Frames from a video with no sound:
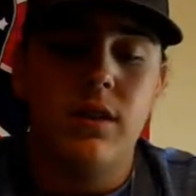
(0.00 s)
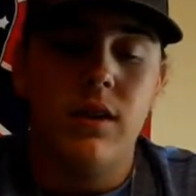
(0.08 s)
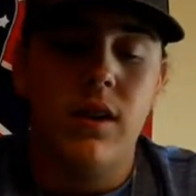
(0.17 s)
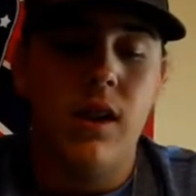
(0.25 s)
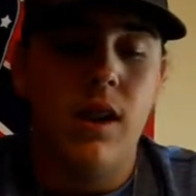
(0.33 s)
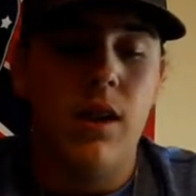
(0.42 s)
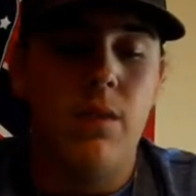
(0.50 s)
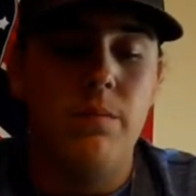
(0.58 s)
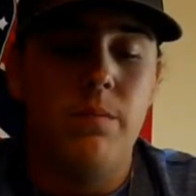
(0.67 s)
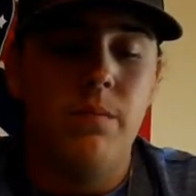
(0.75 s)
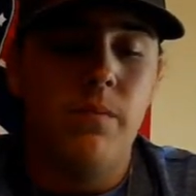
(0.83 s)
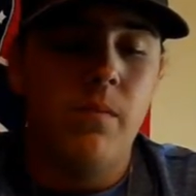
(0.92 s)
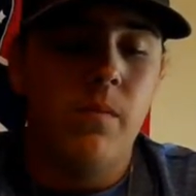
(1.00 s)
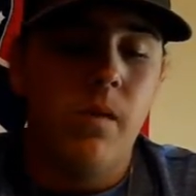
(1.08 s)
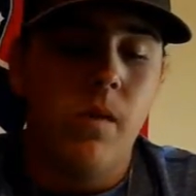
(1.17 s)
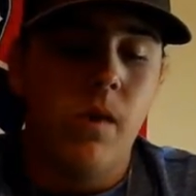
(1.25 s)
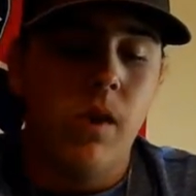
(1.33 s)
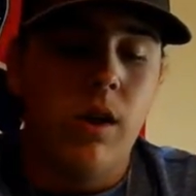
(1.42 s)
And
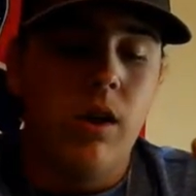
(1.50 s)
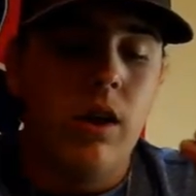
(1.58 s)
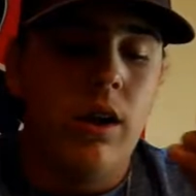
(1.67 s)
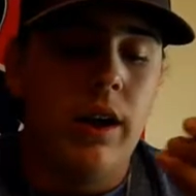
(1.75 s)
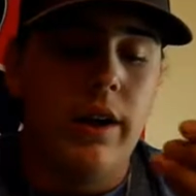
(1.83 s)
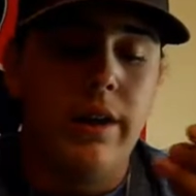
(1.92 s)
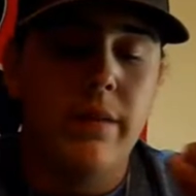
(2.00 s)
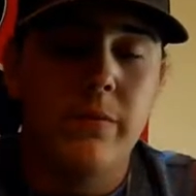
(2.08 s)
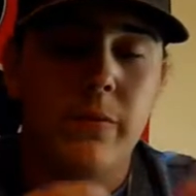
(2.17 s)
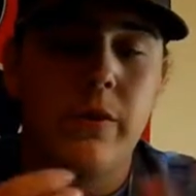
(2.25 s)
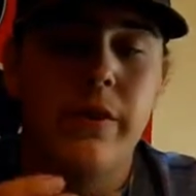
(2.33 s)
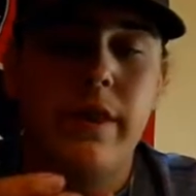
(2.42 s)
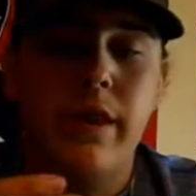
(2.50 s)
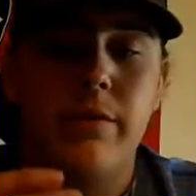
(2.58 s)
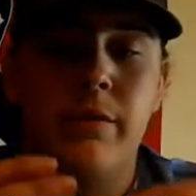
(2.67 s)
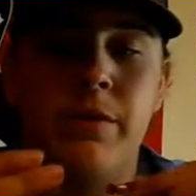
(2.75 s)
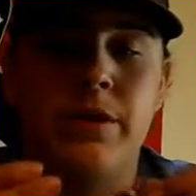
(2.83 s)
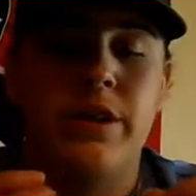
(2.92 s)
the number one thing
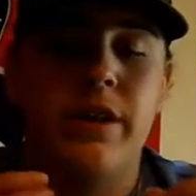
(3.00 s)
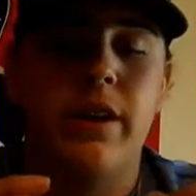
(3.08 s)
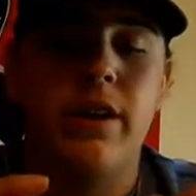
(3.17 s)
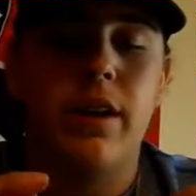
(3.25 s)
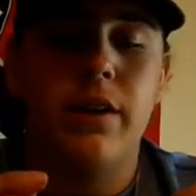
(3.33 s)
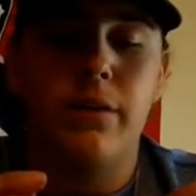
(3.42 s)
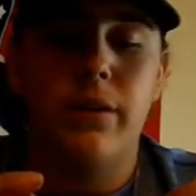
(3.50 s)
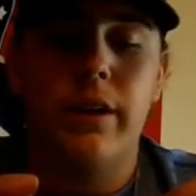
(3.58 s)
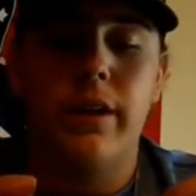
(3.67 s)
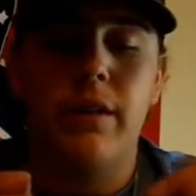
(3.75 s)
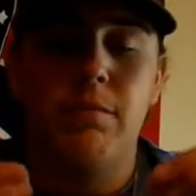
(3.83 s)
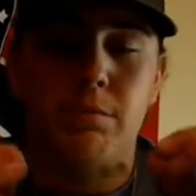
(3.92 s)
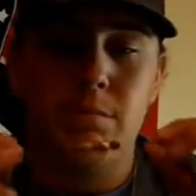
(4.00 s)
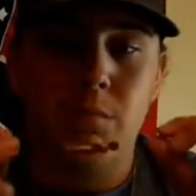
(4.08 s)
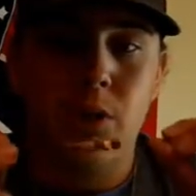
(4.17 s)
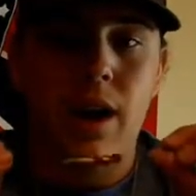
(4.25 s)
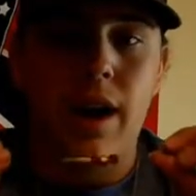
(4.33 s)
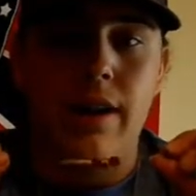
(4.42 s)
with fishing a Carolina rig,
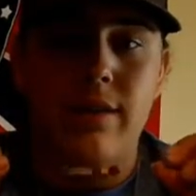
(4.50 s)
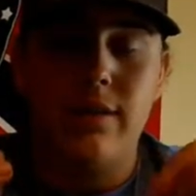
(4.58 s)
brass.